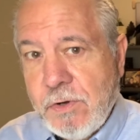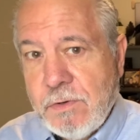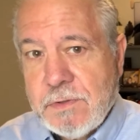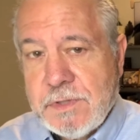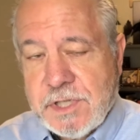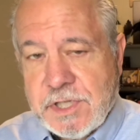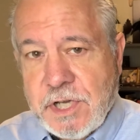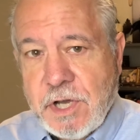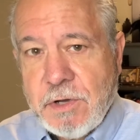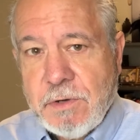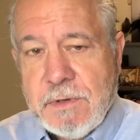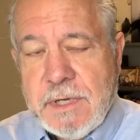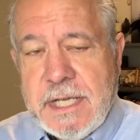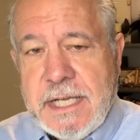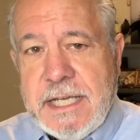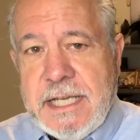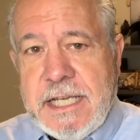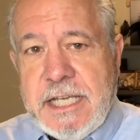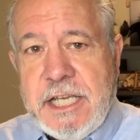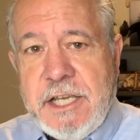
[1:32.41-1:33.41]
So
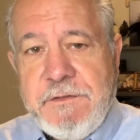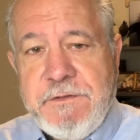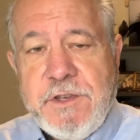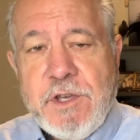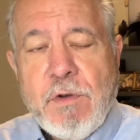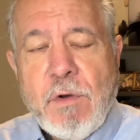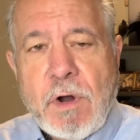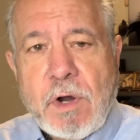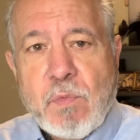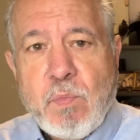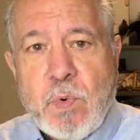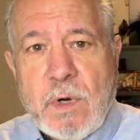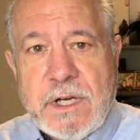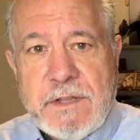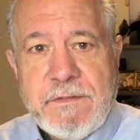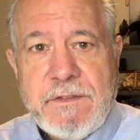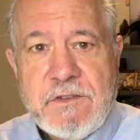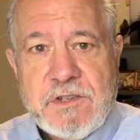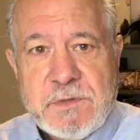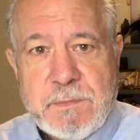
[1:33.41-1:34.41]
if you are one of
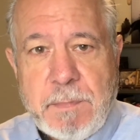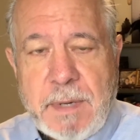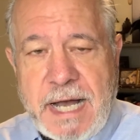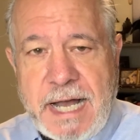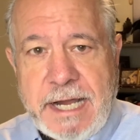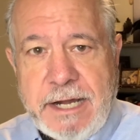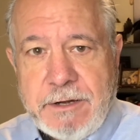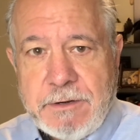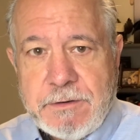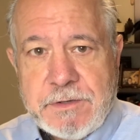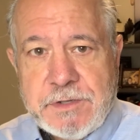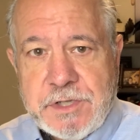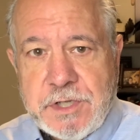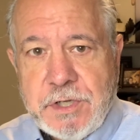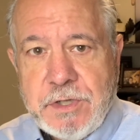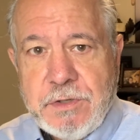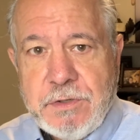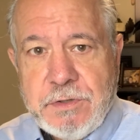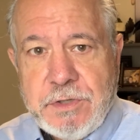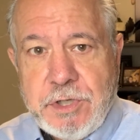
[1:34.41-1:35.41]
those buyers
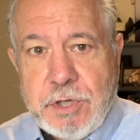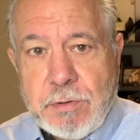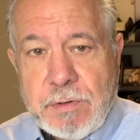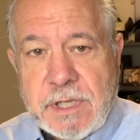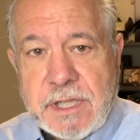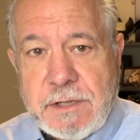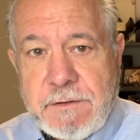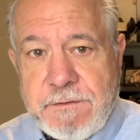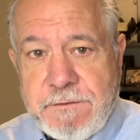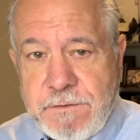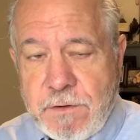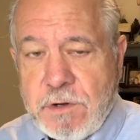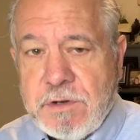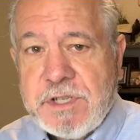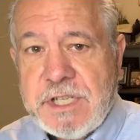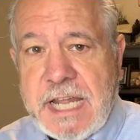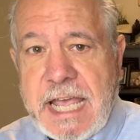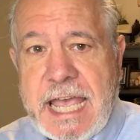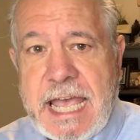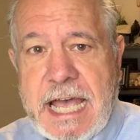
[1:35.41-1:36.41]
who during the first
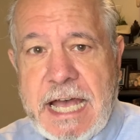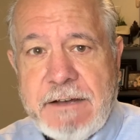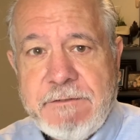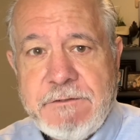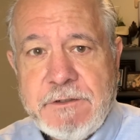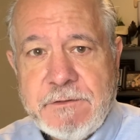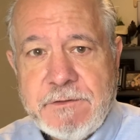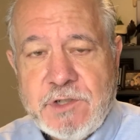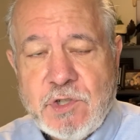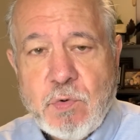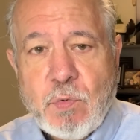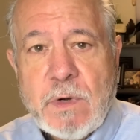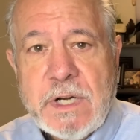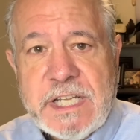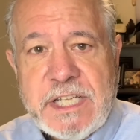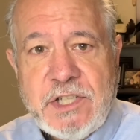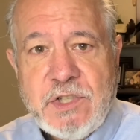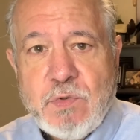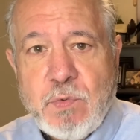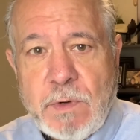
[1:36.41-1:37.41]
half of
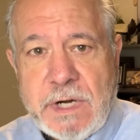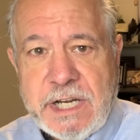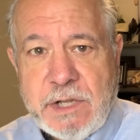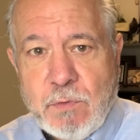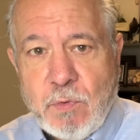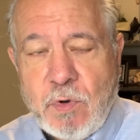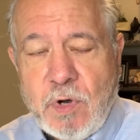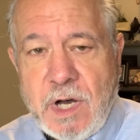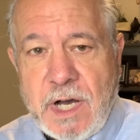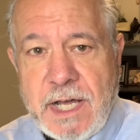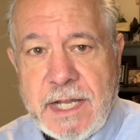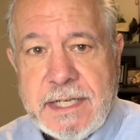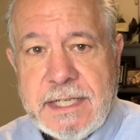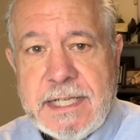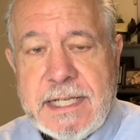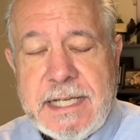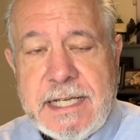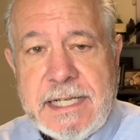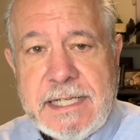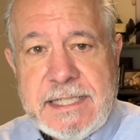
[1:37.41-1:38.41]
2021
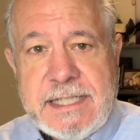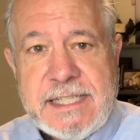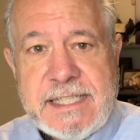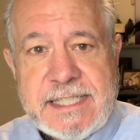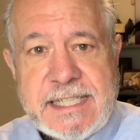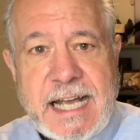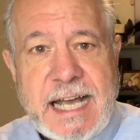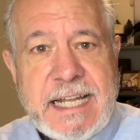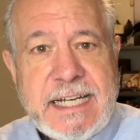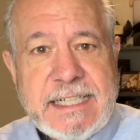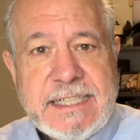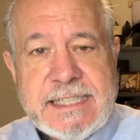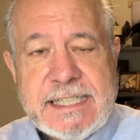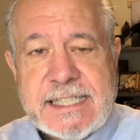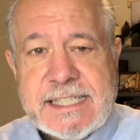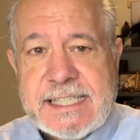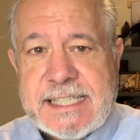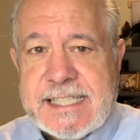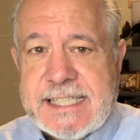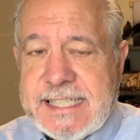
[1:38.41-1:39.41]
decided to
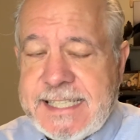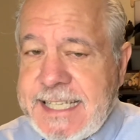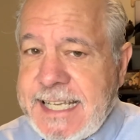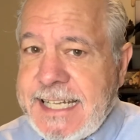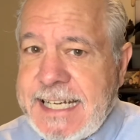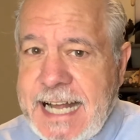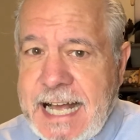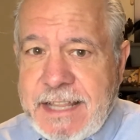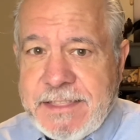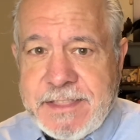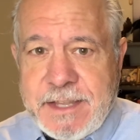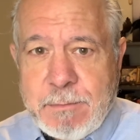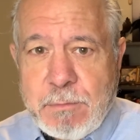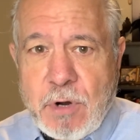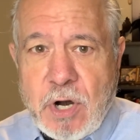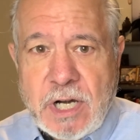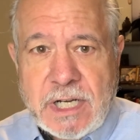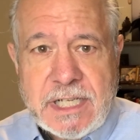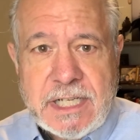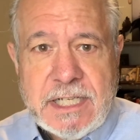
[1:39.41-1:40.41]
sit out the
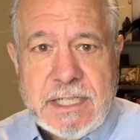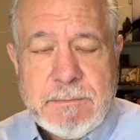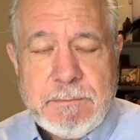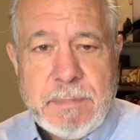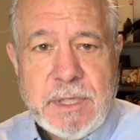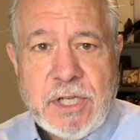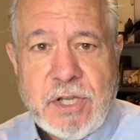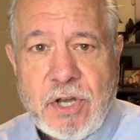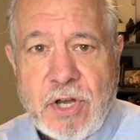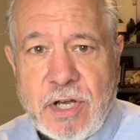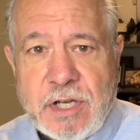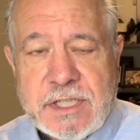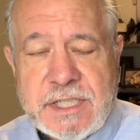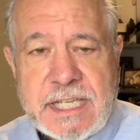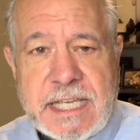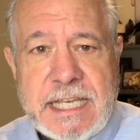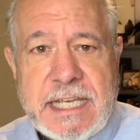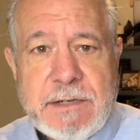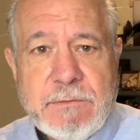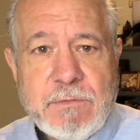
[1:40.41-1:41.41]
market because
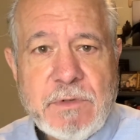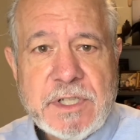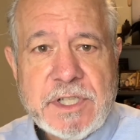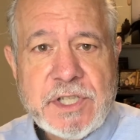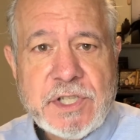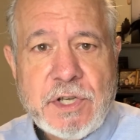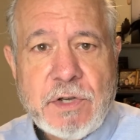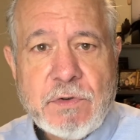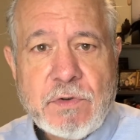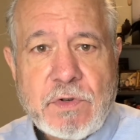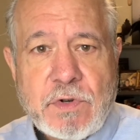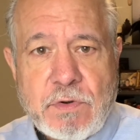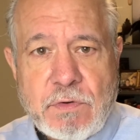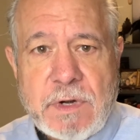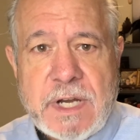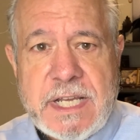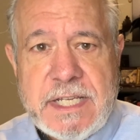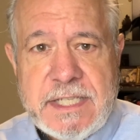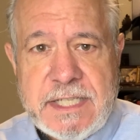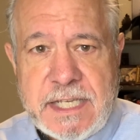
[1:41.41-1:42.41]
it was so
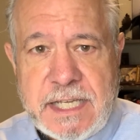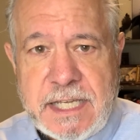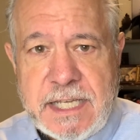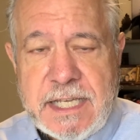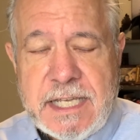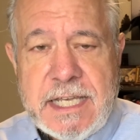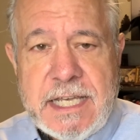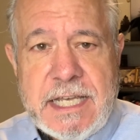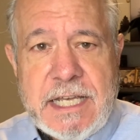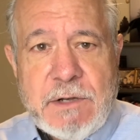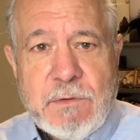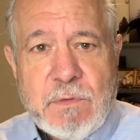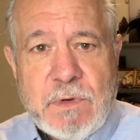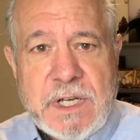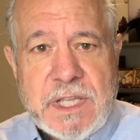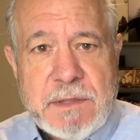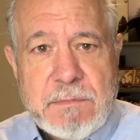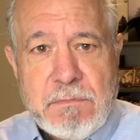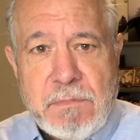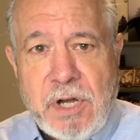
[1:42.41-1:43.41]
crazy
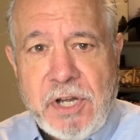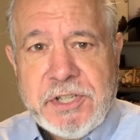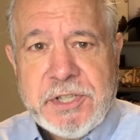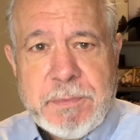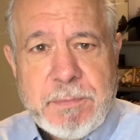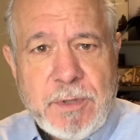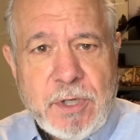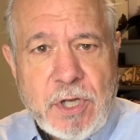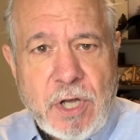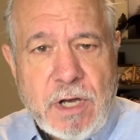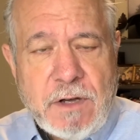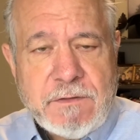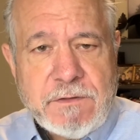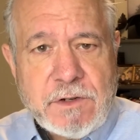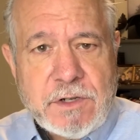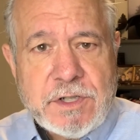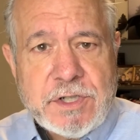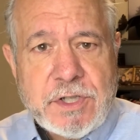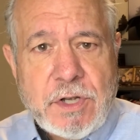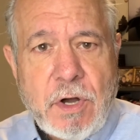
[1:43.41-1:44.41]
with multiple
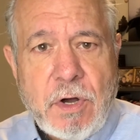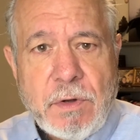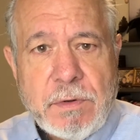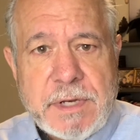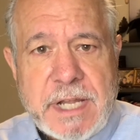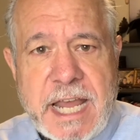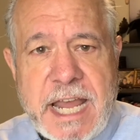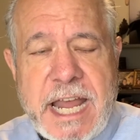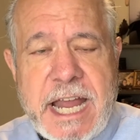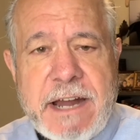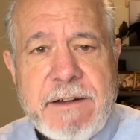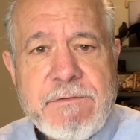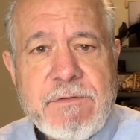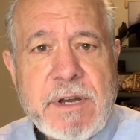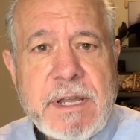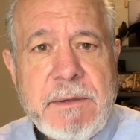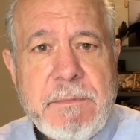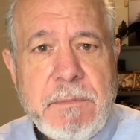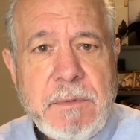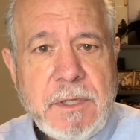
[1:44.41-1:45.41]
offers on
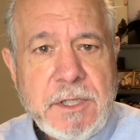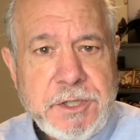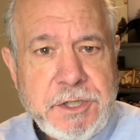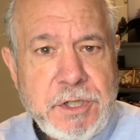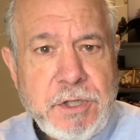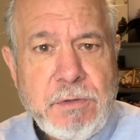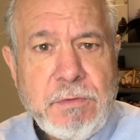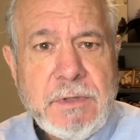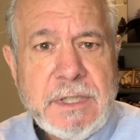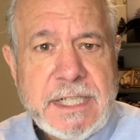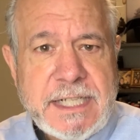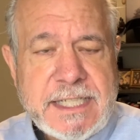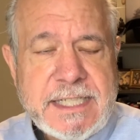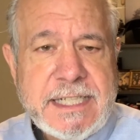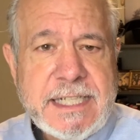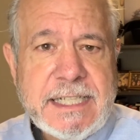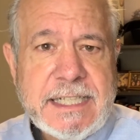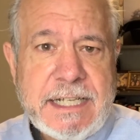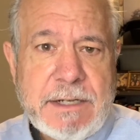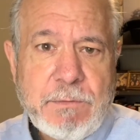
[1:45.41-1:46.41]
every new
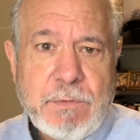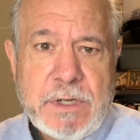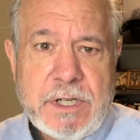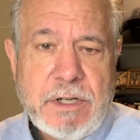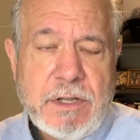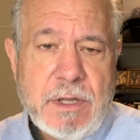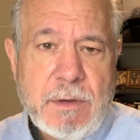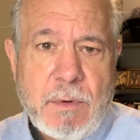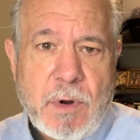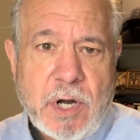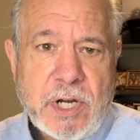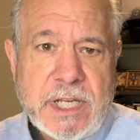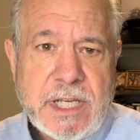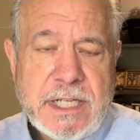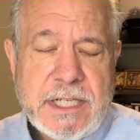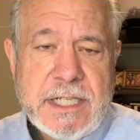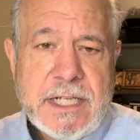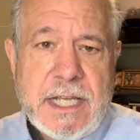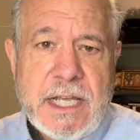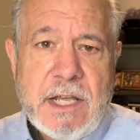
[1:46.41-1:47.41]
listing that went on the market
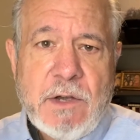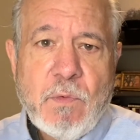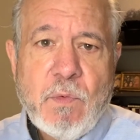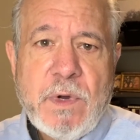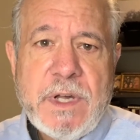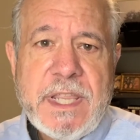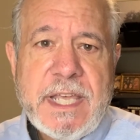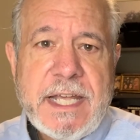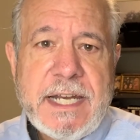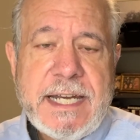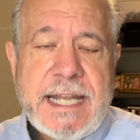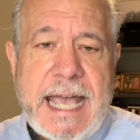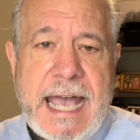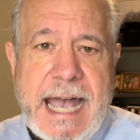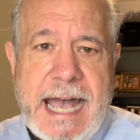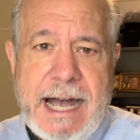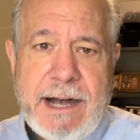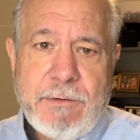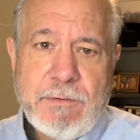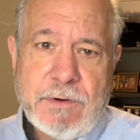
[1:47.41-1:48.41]
within
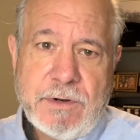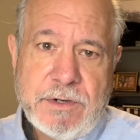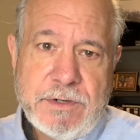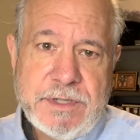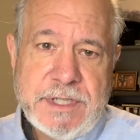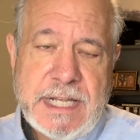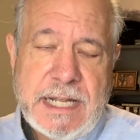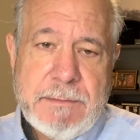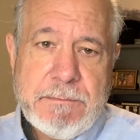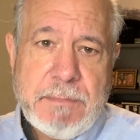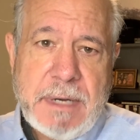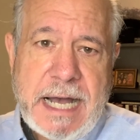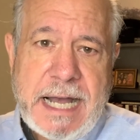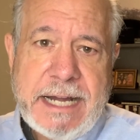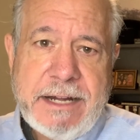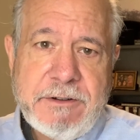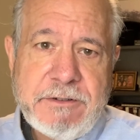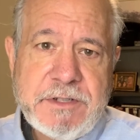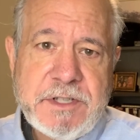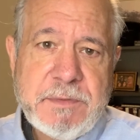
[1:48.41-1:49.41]
hours and
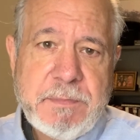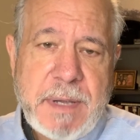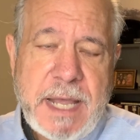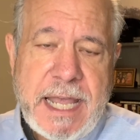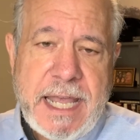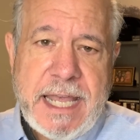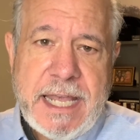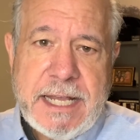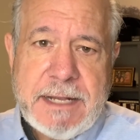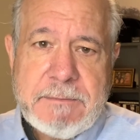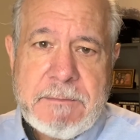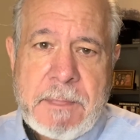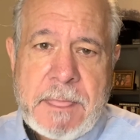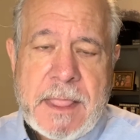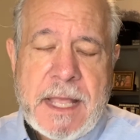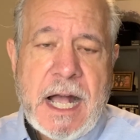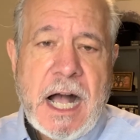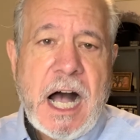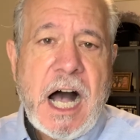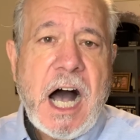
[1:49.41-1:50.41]
buyers paying
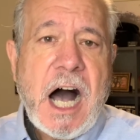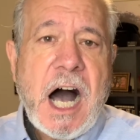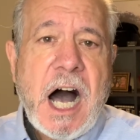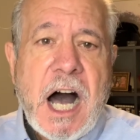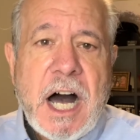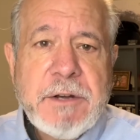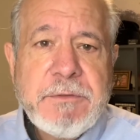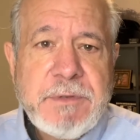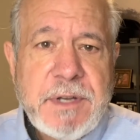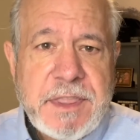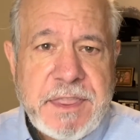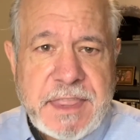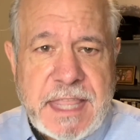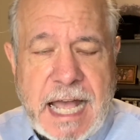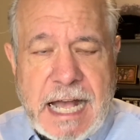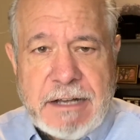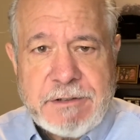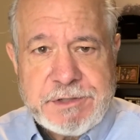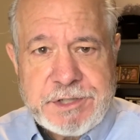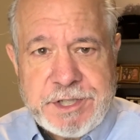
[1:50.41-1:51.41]

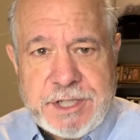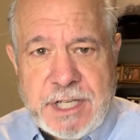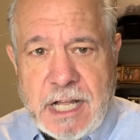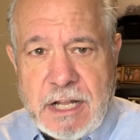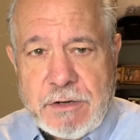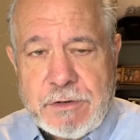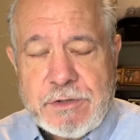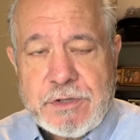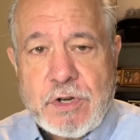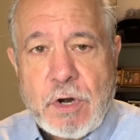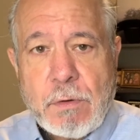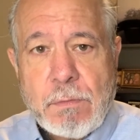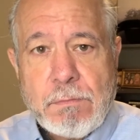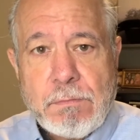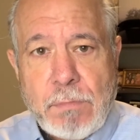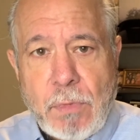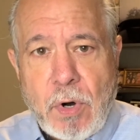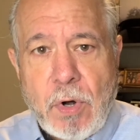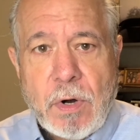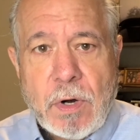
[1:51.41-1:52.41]
$100,000 or
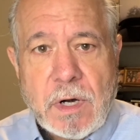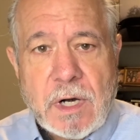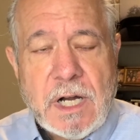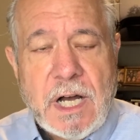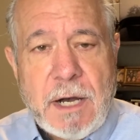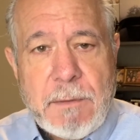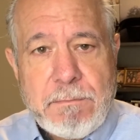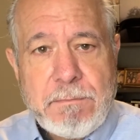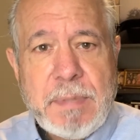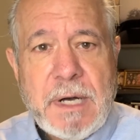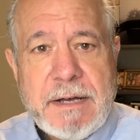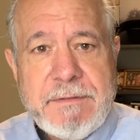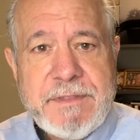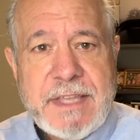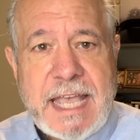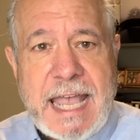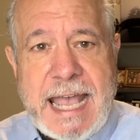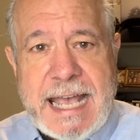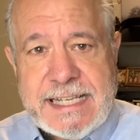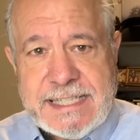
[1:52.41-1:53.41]
more above the
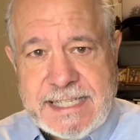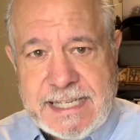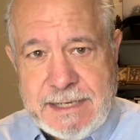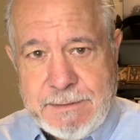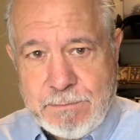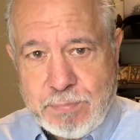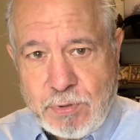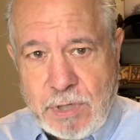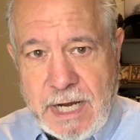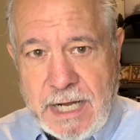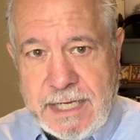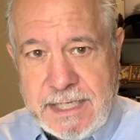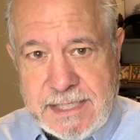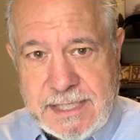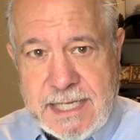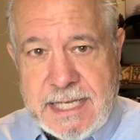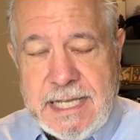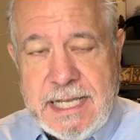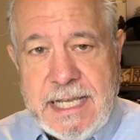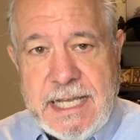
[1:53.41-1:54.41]
asking price
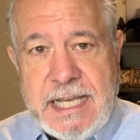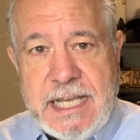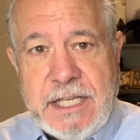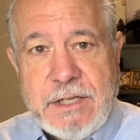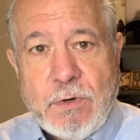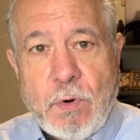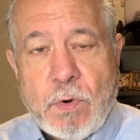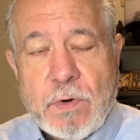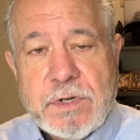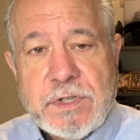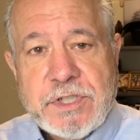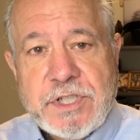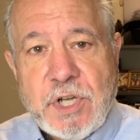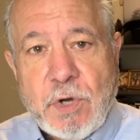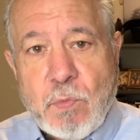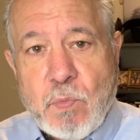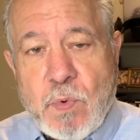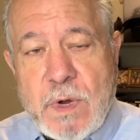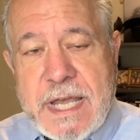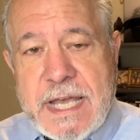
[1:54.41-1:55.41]
in order to
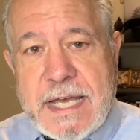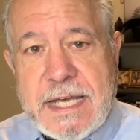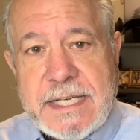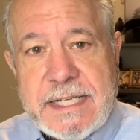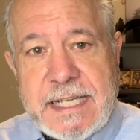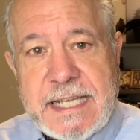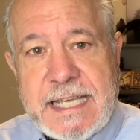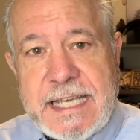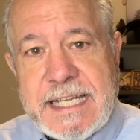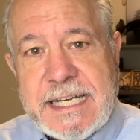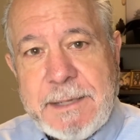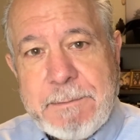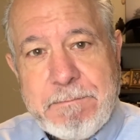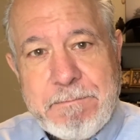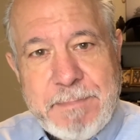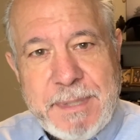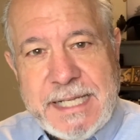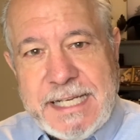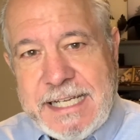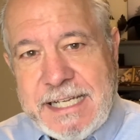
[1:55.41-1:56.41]
win in a
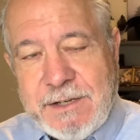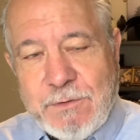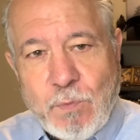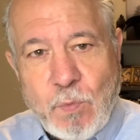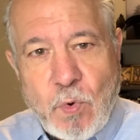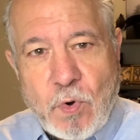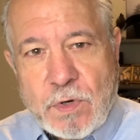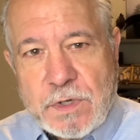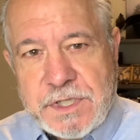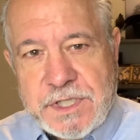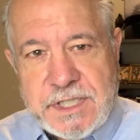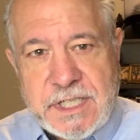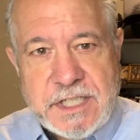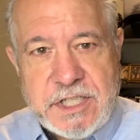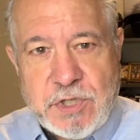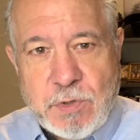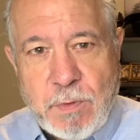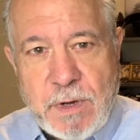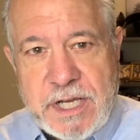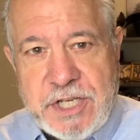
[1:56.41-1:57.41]
bidding war
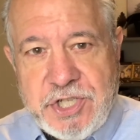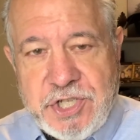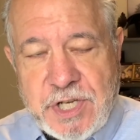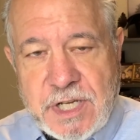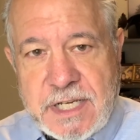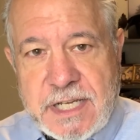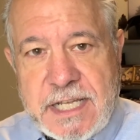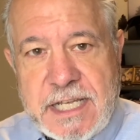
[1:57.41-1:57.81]
situation.